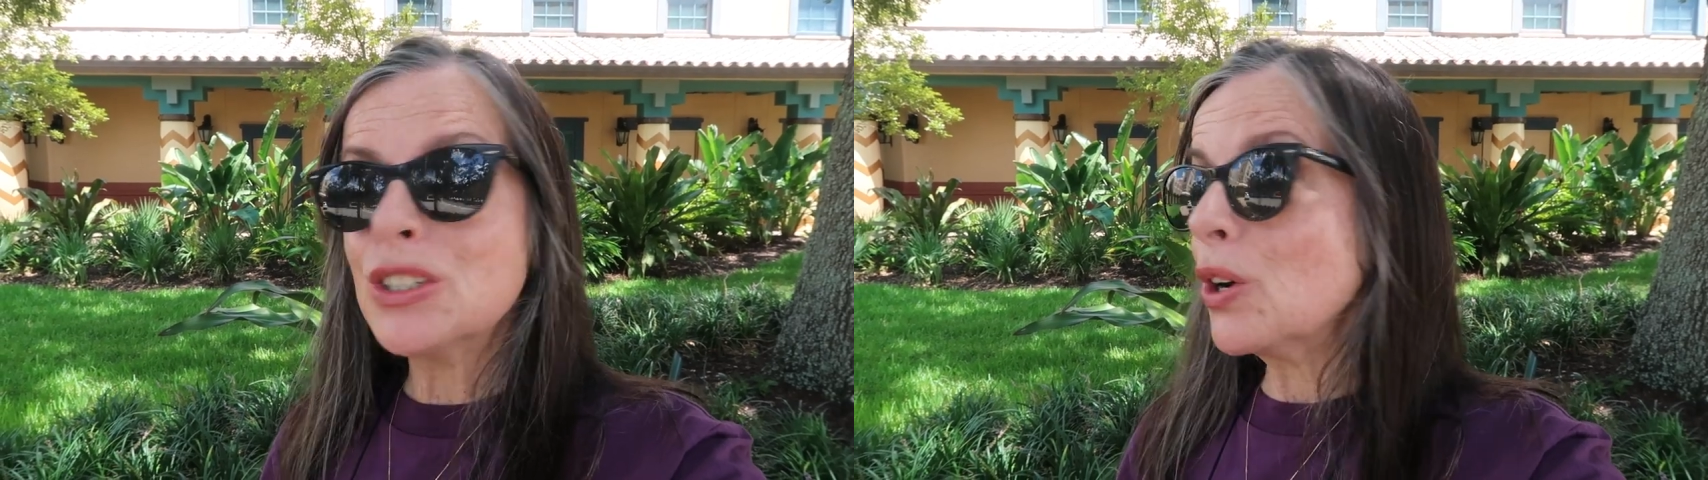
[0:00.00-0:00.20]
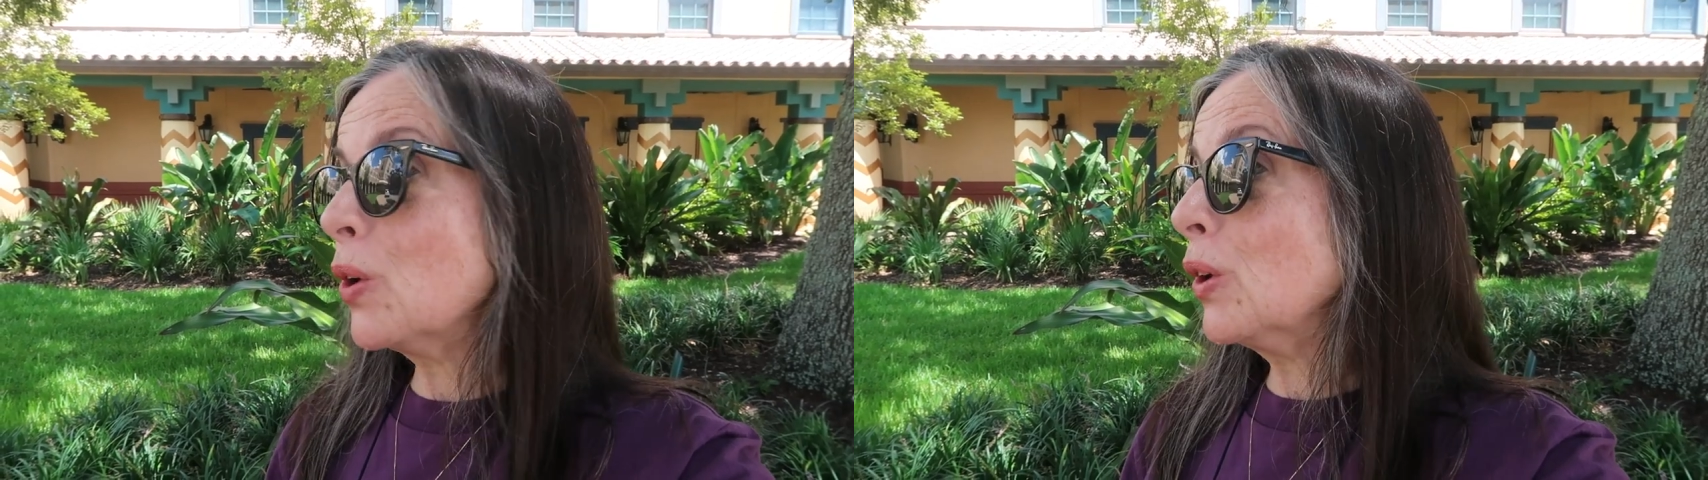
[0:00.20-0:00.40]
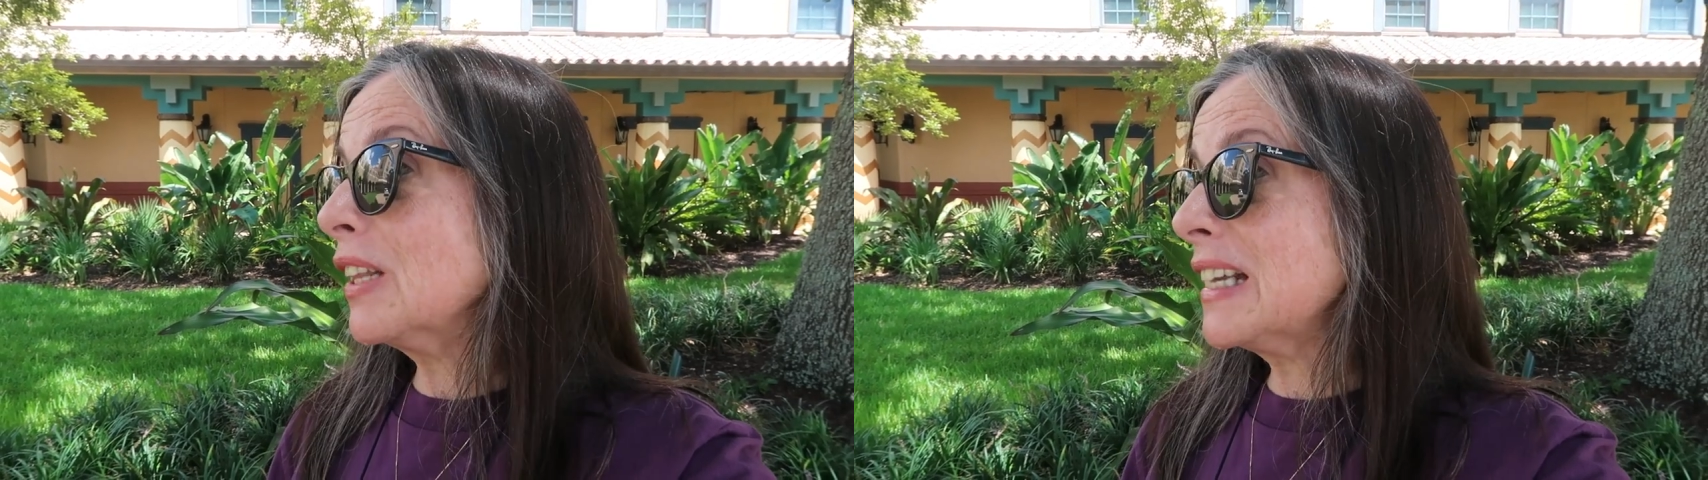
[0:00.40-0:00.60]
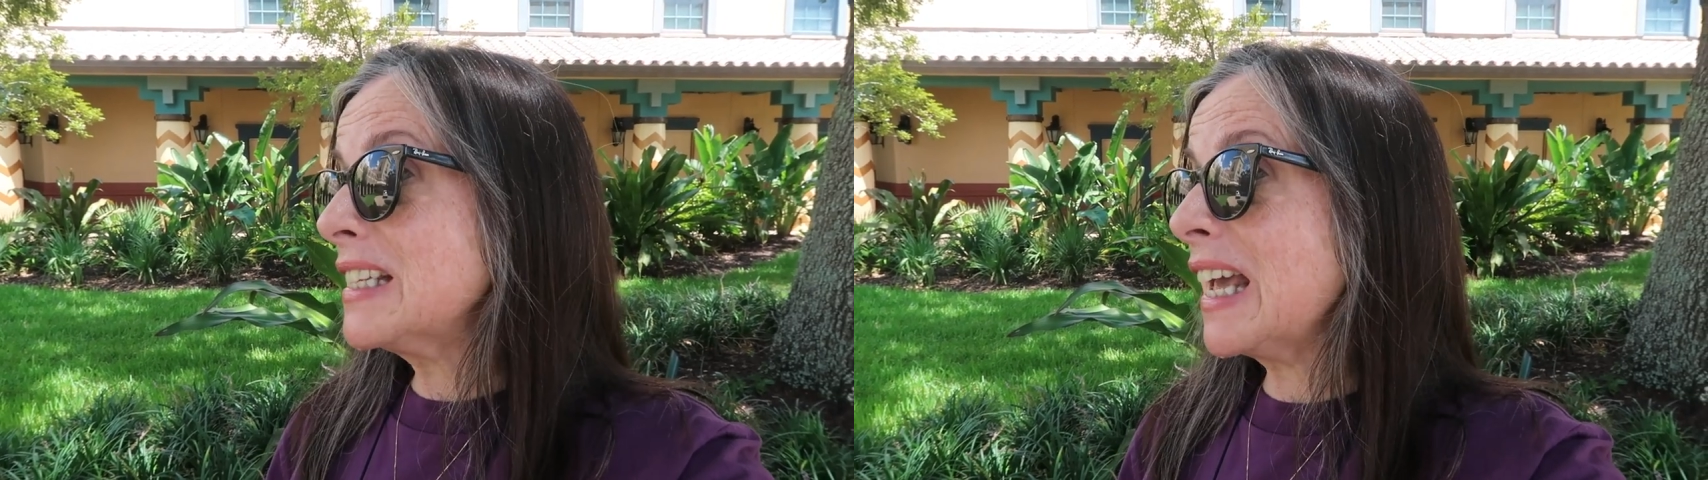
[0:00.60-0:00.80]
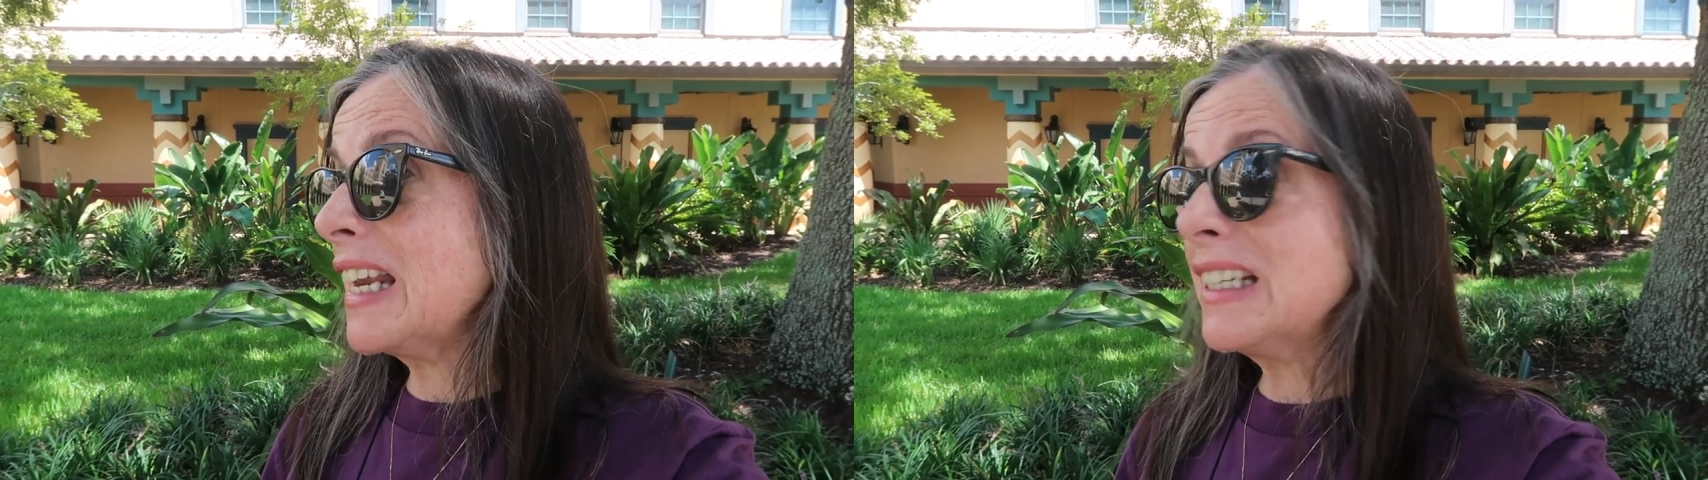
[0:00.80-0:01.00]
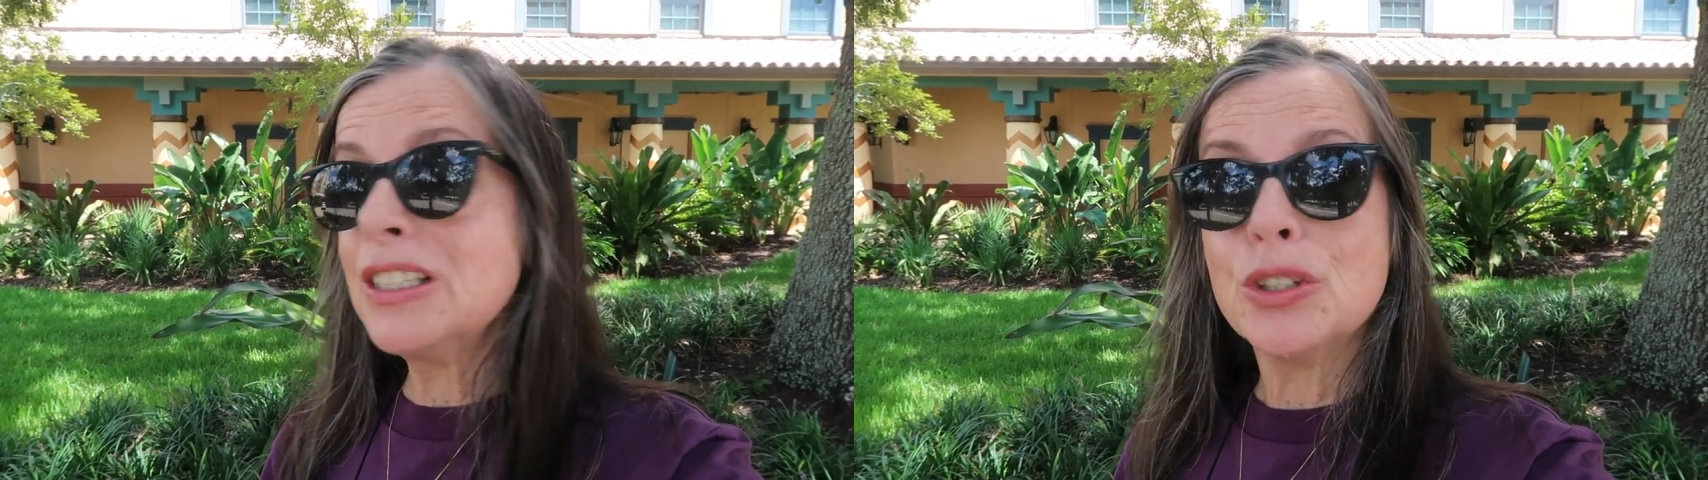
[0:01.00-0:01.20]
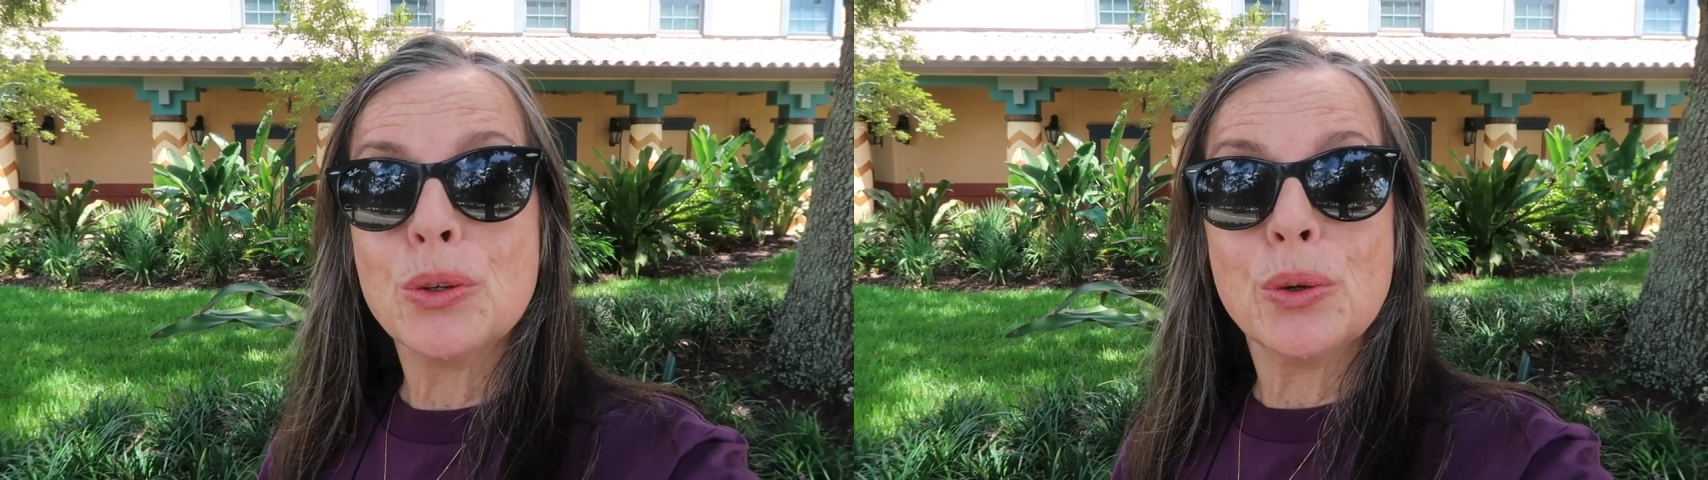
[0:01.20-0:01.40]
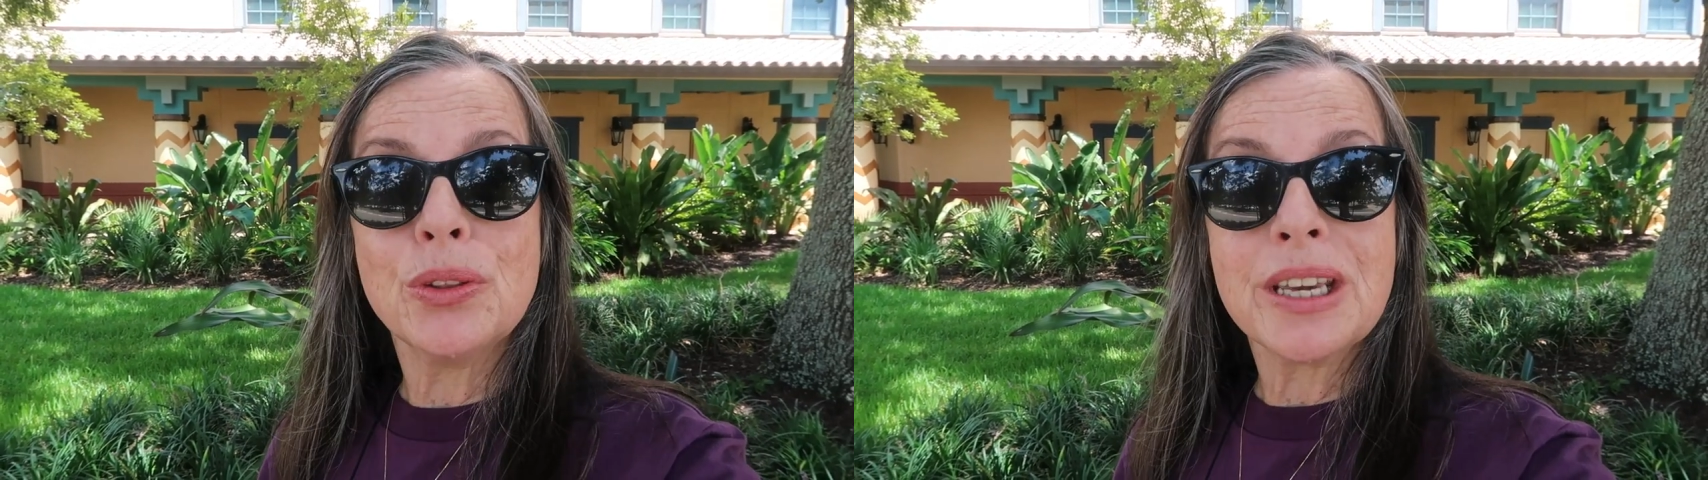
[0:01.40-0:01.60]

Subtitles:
So let's head into